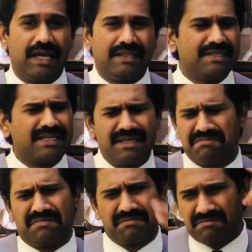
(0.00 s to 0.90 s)
They
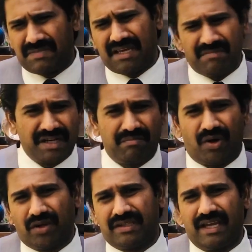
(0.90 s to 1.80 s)
say, maine
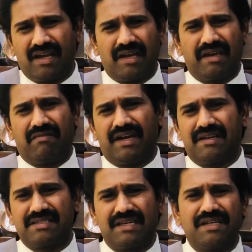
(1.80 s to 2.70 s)
bahut dekha hai
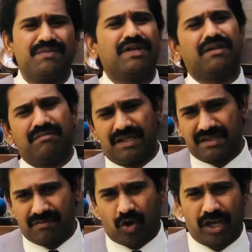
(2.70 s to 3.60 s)
virus ki wajah se,
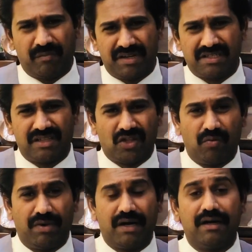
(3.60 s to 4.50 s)
main walking pe
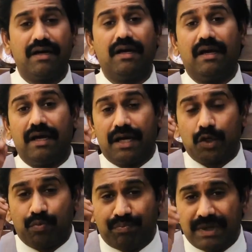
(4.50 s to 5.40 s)
chalta hu bahar.
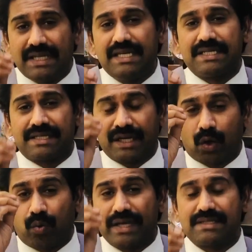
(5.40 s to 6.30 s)
You please
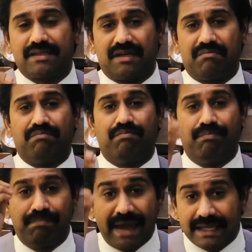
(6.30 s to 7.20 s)
request them,
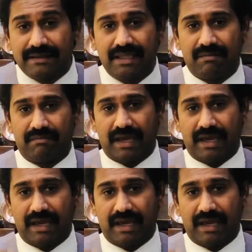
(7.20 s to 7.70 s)
beg them,